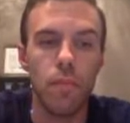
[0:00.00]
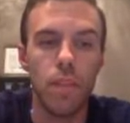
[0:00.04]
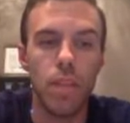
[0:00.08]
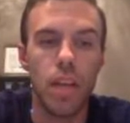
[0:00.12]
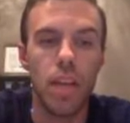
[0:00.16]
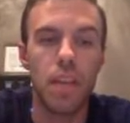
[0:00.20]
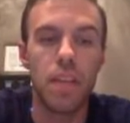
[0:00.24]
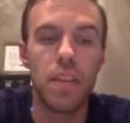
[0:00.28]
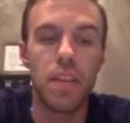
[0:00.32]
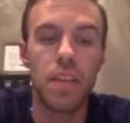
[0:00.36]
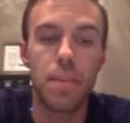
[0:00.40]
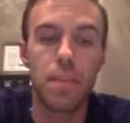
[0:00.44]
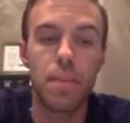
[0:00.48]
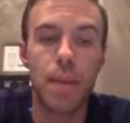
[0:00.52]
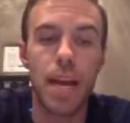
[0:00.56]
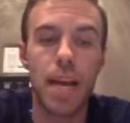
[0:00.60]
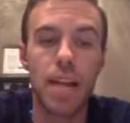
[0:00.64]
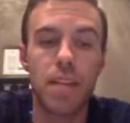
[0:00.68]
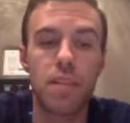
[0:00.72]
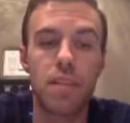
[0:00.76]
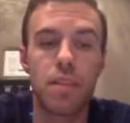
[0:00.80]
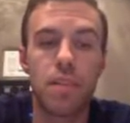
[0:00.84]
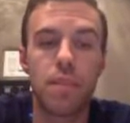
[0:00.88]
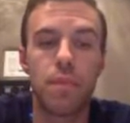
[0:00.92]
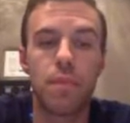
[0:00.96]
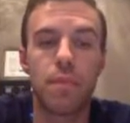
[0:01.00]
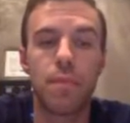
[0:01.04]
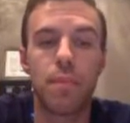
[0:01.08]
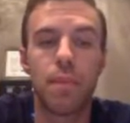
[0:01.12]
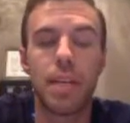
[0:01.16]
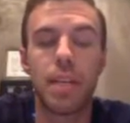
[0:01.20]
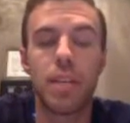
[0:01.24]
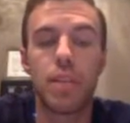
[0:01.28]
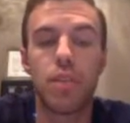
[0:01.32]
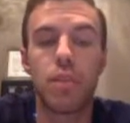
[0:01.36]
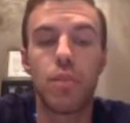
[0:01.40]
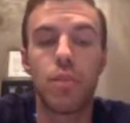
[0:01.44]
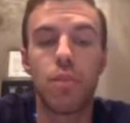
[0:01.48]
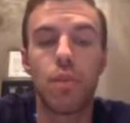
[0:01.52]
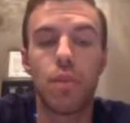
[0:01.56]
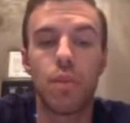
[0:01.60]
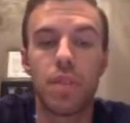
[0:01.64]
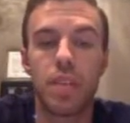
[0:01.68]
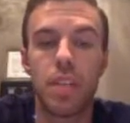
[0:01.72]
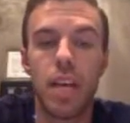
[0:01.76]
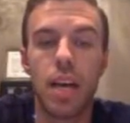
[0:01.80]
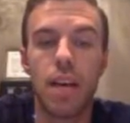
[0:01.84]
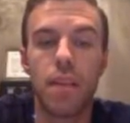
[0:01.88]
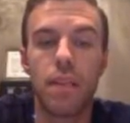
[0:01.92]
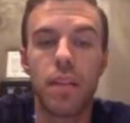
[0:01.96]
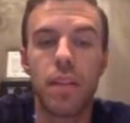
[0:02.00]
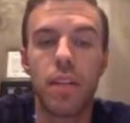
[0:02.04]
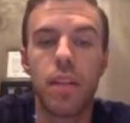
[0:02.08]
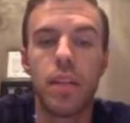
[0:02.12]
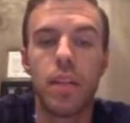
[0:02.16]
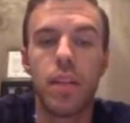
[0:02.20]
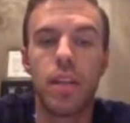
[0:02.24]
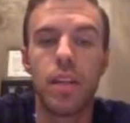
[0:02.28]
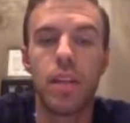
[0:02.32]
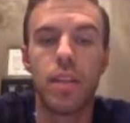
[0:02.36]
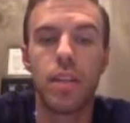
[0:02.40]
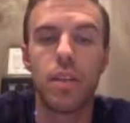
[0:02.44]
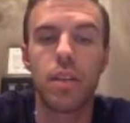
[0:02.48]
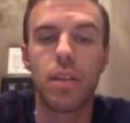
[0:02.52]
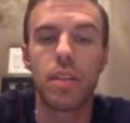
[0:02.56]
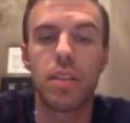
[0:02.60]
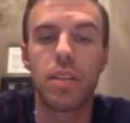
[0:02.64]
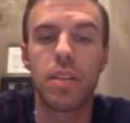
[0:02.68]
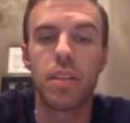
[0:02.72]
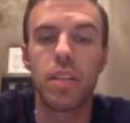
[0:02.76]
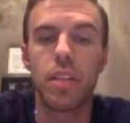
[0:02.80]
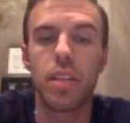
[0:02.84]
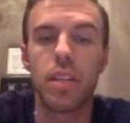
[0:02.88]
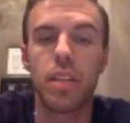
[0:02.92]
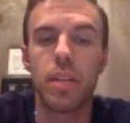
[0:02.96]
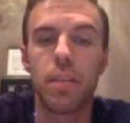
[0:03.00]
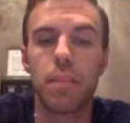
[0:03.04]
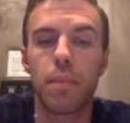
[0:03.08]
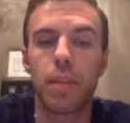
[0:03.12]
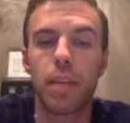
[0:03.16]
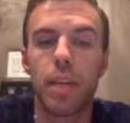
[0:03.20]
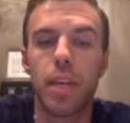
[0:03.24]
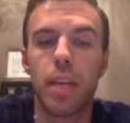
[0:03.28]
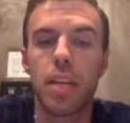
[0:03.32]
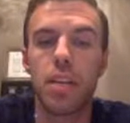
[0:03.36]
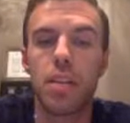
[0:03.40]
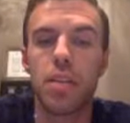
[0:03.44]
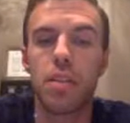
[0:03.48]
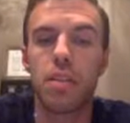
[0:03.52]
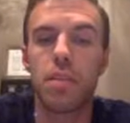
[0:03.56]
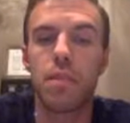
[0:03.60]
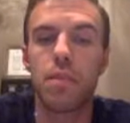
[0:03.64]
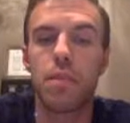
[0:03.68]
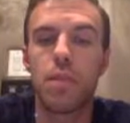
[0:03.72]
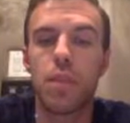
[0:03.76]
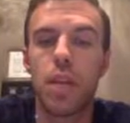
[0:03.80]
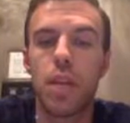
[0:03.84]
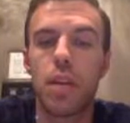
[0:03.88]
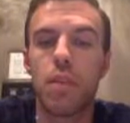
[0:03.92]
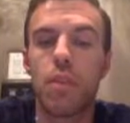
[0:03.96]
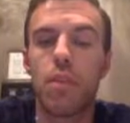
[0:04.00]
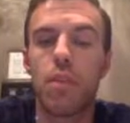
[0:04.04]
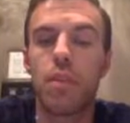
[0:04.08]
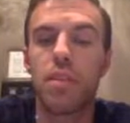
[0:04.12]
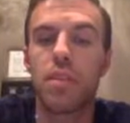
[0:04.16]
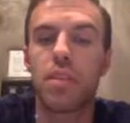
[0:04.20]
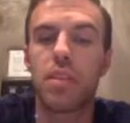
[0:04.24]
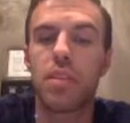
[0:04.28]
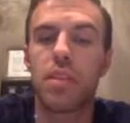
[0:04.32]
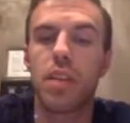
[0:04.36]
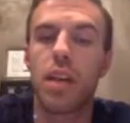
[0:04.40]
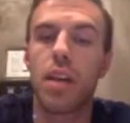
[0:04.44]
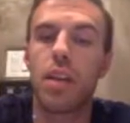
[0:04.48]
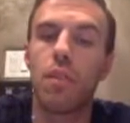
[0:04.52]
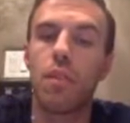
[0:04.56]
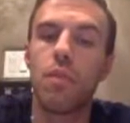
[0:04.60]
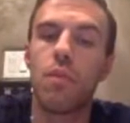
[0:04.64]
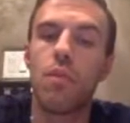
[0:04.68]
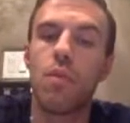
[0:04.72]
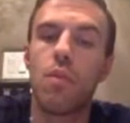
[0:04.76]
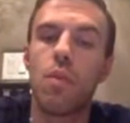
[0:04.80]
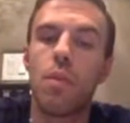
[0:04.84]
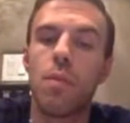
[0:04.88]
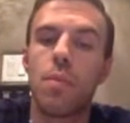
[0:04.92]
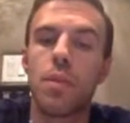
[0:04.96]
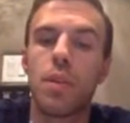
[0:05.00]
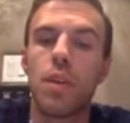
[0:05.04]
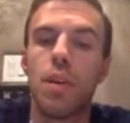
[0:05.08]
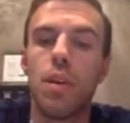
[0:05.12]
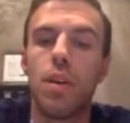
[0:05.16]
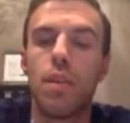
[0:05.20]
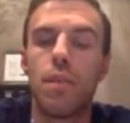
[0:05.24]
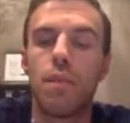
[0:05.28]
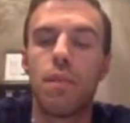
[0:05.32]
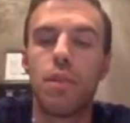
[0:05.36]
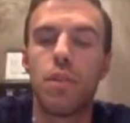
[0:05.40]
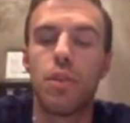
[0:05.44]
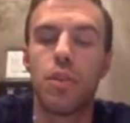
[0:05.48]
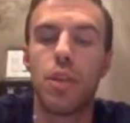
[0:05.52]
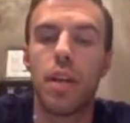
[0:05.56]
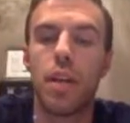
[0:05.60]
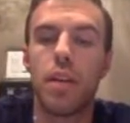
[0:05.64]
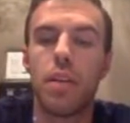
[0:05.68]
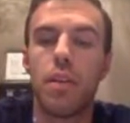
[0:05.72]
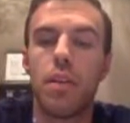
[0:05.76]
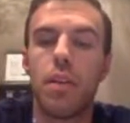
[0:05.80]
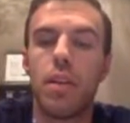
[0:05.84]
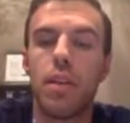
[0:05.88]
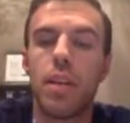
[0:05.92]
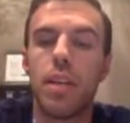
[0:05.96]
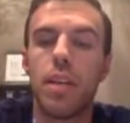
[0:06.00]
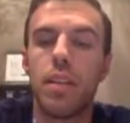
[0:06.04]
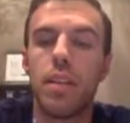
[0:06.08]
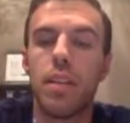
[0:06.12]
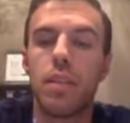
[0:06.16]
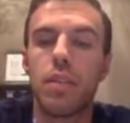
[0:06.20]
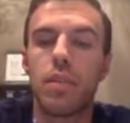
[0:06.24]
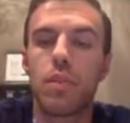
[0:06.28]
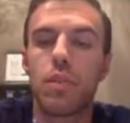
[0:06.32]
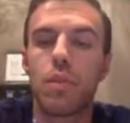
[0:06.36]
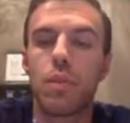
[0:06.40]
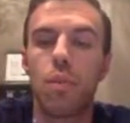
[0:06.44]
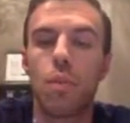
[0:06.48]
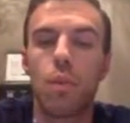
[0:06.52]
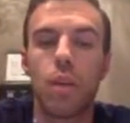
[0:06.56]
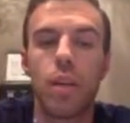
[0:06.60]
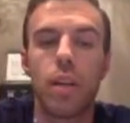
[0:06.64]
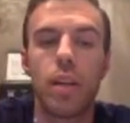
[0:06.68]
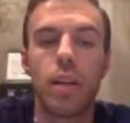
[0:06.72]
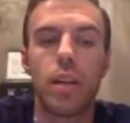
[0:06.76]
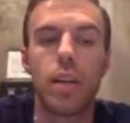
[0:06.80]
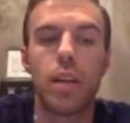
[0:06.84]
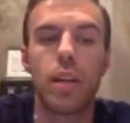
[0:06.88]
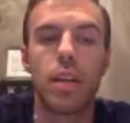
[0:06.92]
In this passage from page 207, you can see the implications of gender and societal norms for gender in the story.